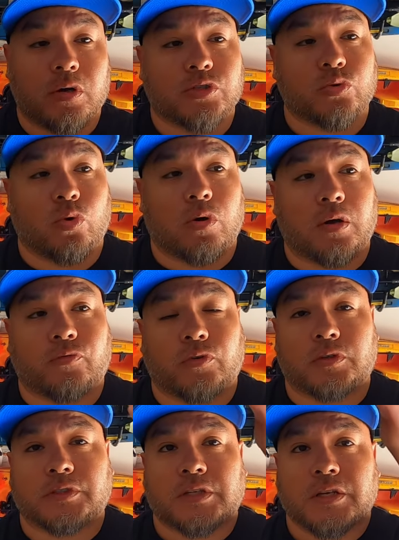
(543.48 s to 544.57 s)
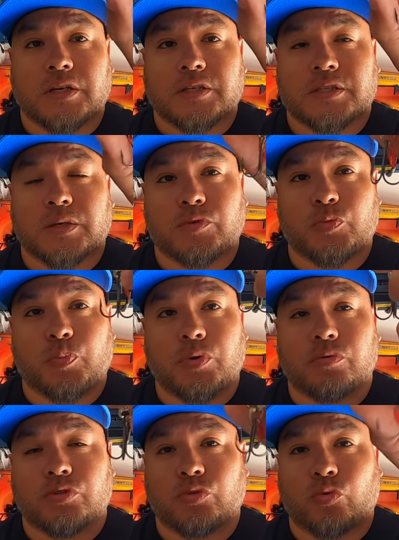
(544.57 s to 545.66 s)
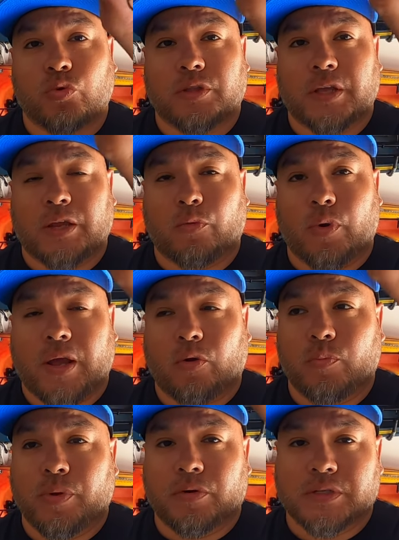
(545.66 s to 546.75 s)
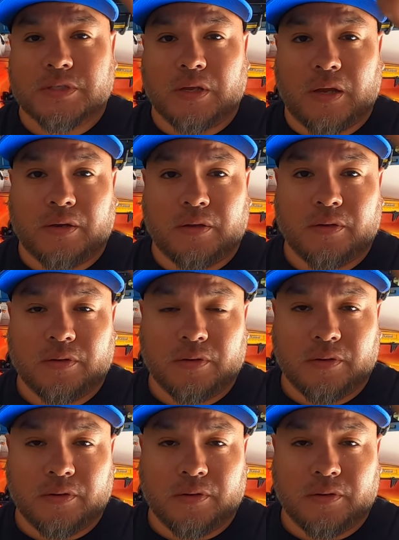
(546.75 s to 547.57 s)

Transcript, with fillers: also offers some spoons with a rattle built inside.